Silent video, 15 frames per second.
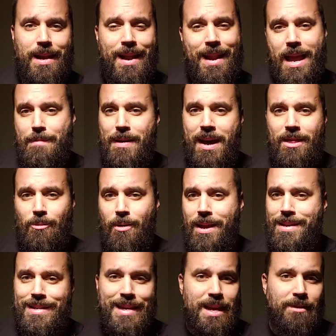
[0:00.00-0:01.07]
And hey, by the way,
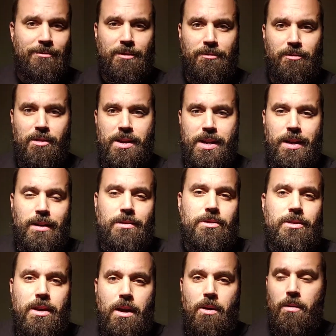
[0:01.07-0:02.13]
you get it for free here.
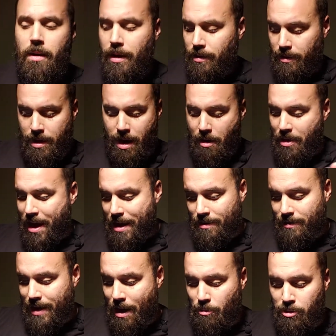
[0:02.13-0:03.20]
So,
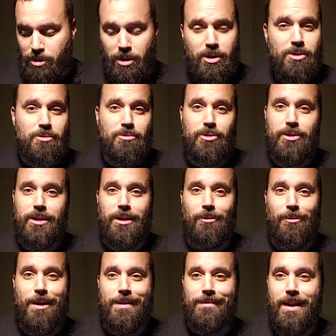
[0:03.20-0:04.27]
that was a huge deal
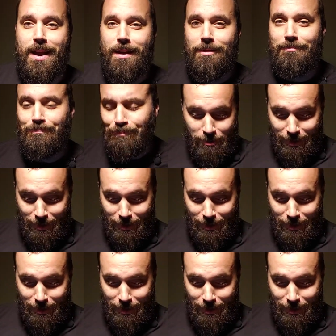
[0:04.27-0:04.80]
right there.